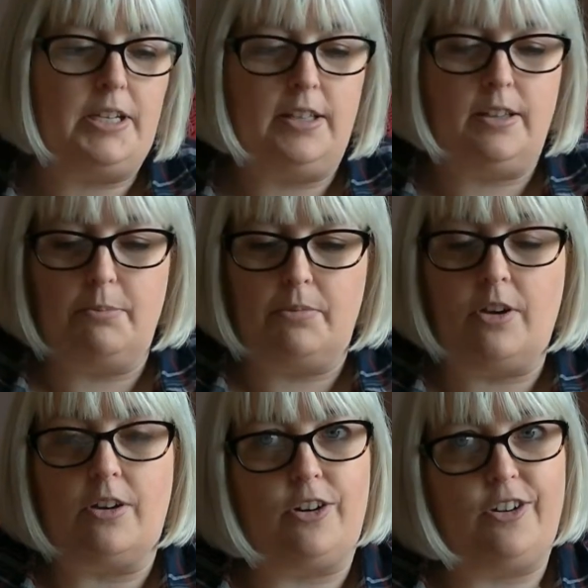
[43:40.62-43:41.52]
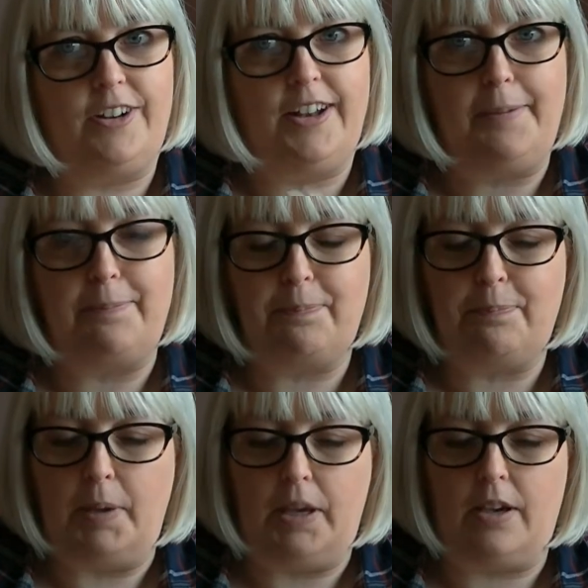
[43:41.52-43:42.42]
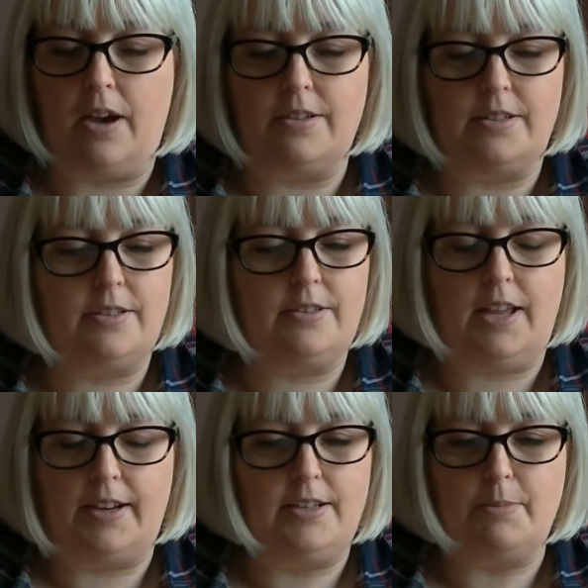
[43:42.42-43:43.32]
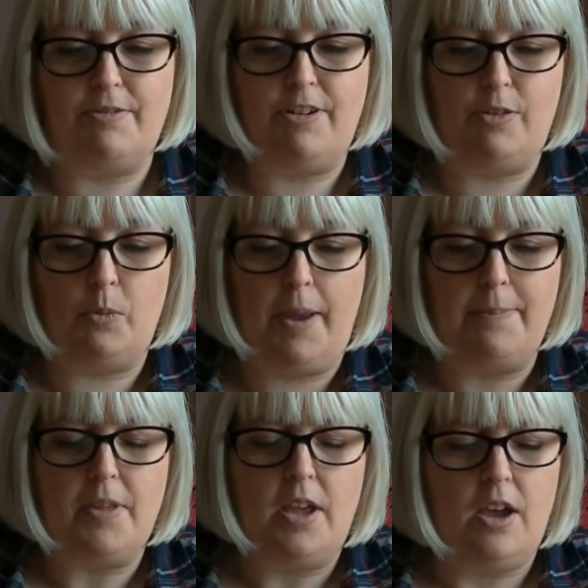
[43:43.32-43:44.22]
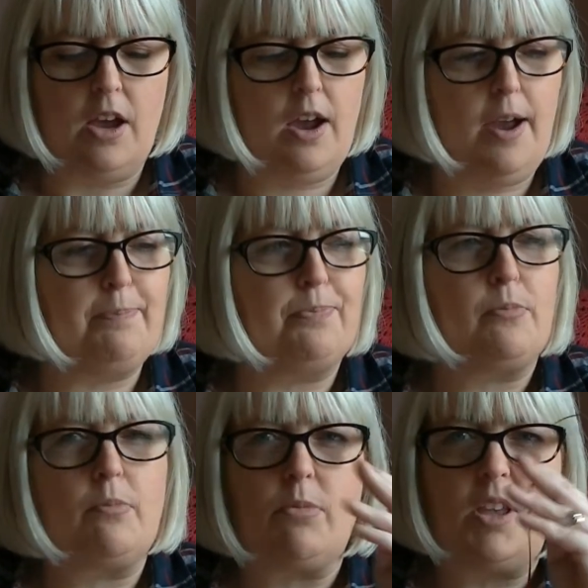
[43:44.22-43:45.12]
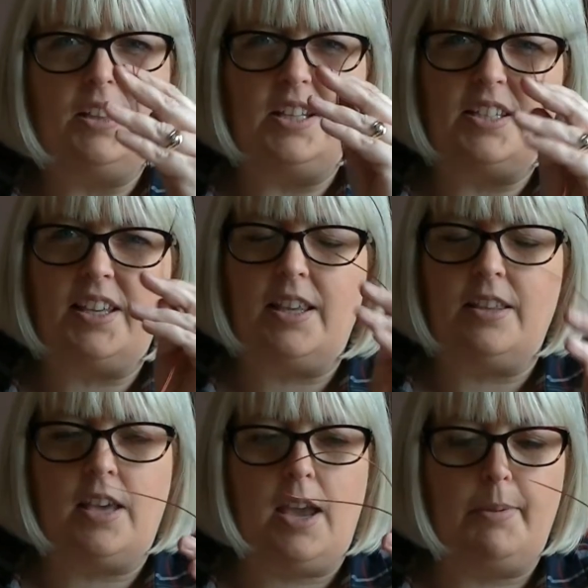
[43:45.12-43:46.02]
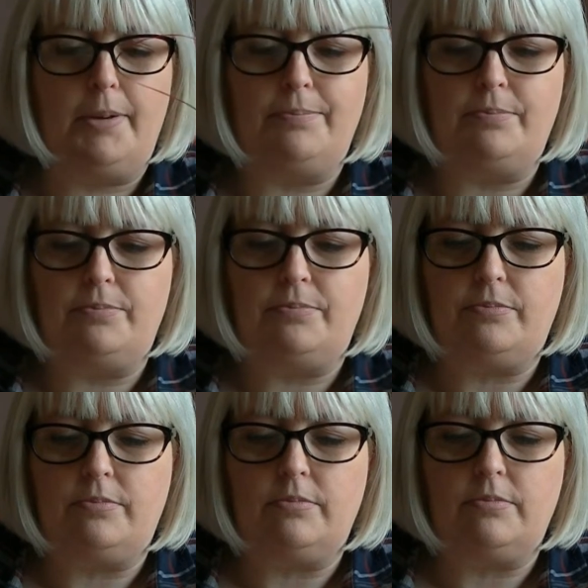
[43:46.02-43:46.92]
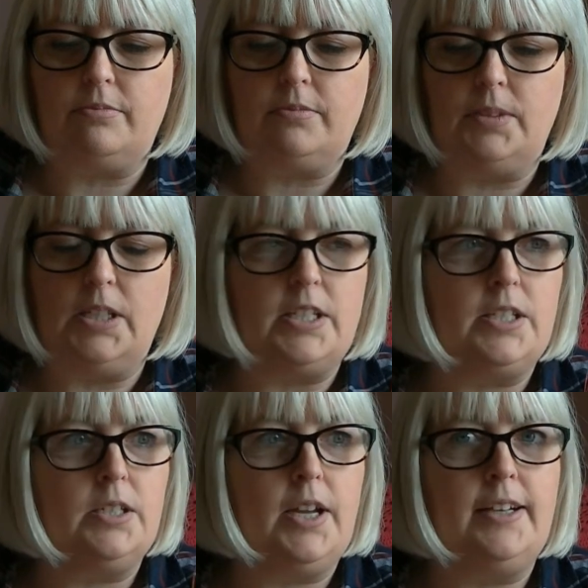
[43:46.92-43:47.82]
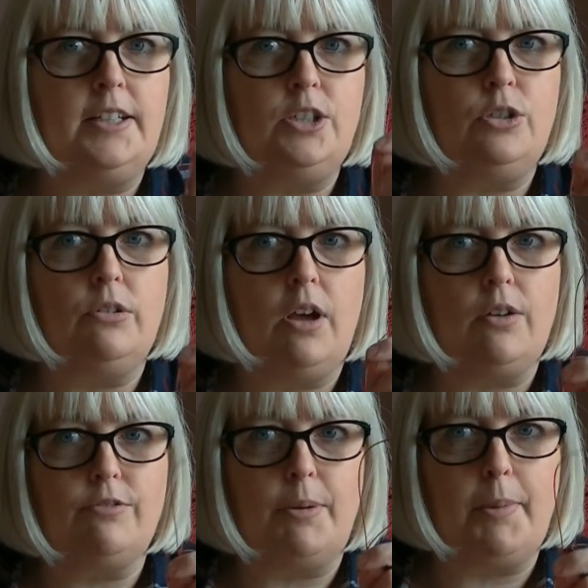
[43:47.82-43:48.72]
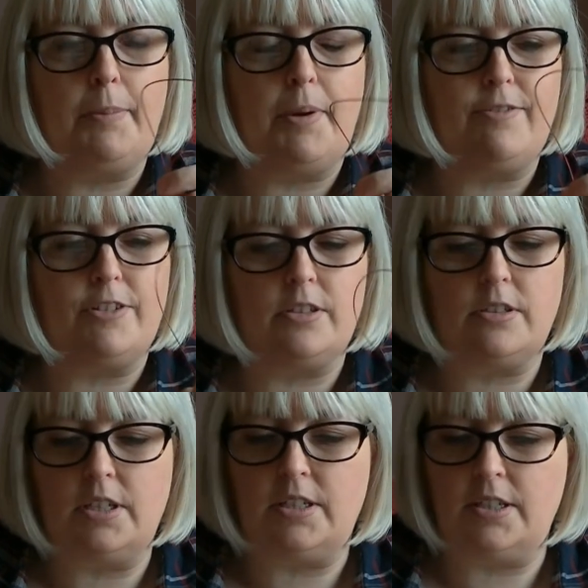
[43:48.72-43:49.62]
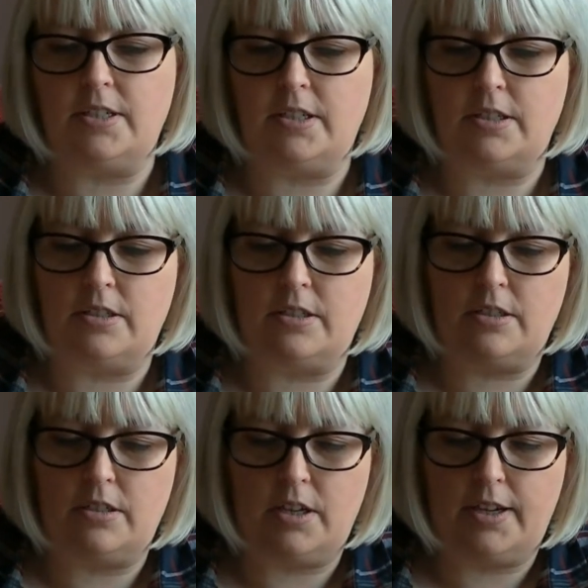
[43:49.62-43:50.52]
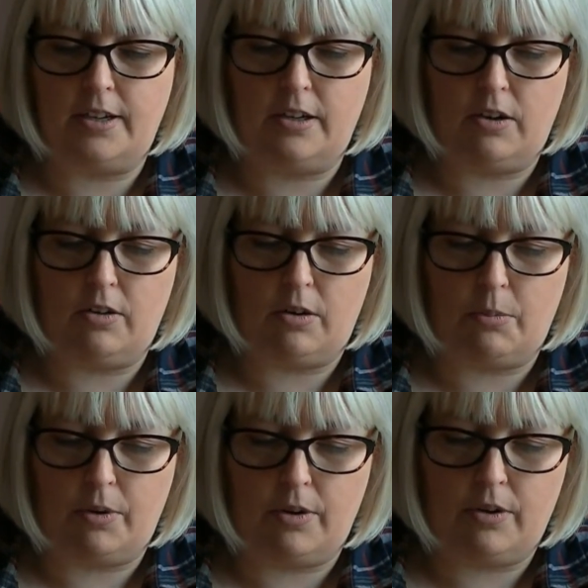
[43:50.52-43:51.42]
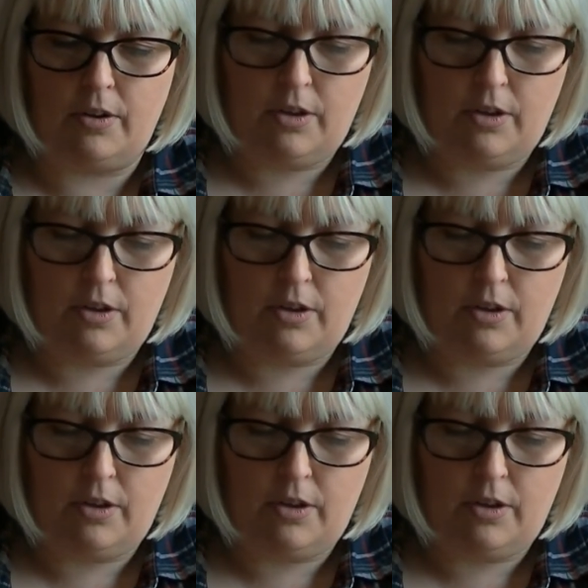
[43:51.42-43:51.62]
knitting them concurrently because that is my favourite way. This cable is slightly too long for my preference. This is the slightly longer one.